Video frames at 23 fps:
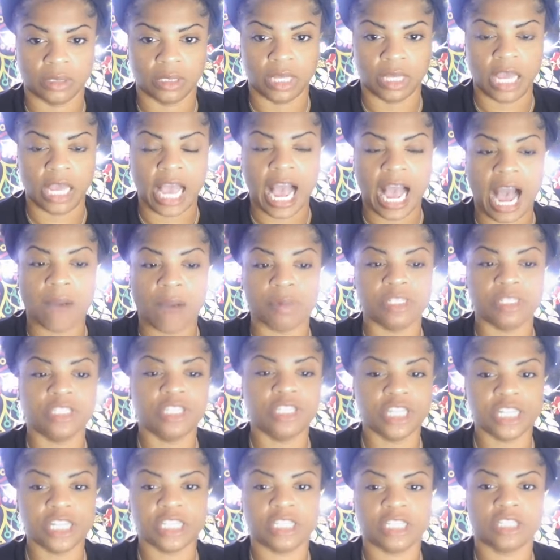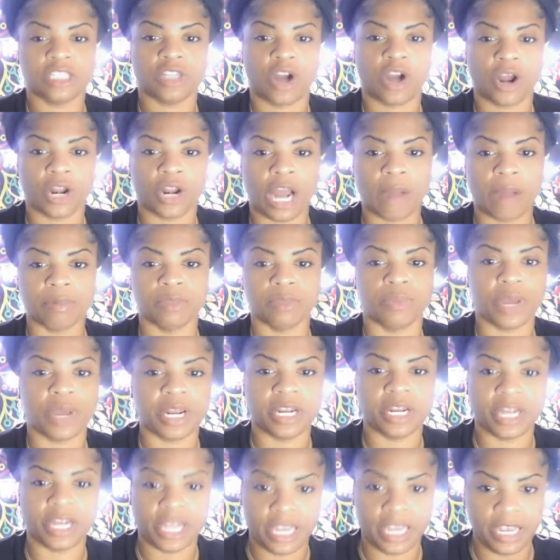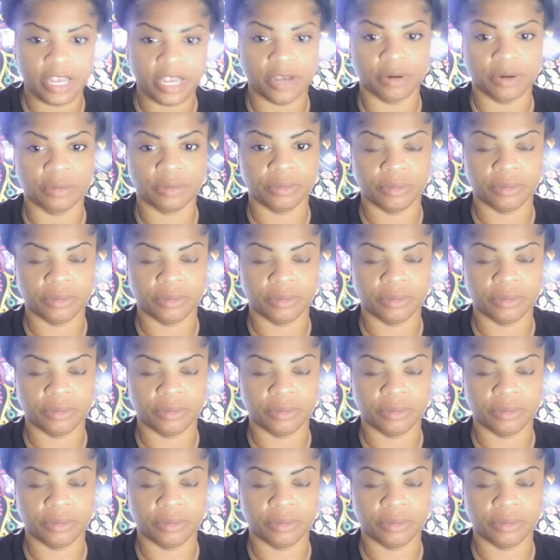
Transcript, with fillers: I was just starting. I was ready to heal.